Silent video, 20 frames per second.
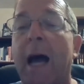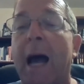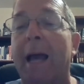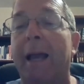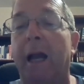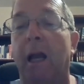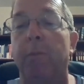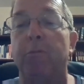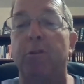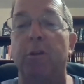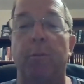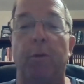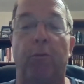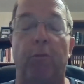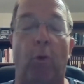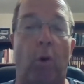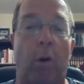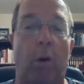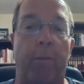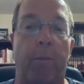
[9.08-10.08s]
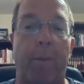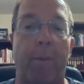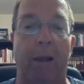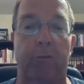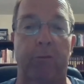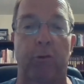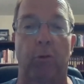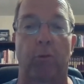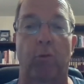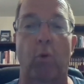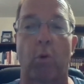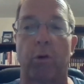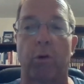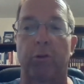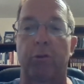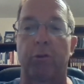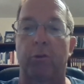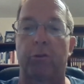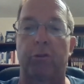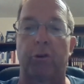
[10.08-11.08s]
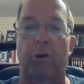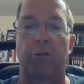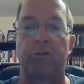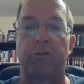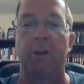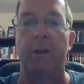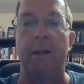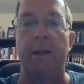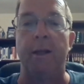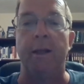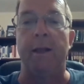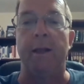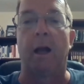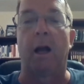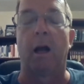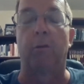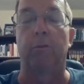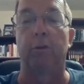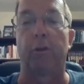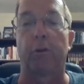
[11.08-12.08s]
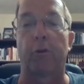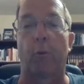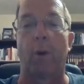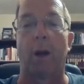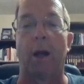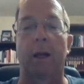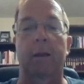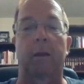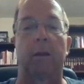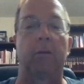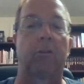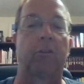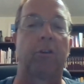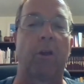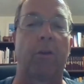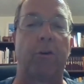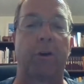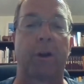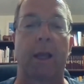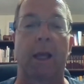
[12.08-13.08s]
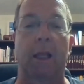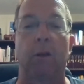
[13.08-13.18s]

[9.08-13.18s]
Hi, I'm Jim DeVore. I'm the pastor of Cornerstone Church of Littlerock in Southern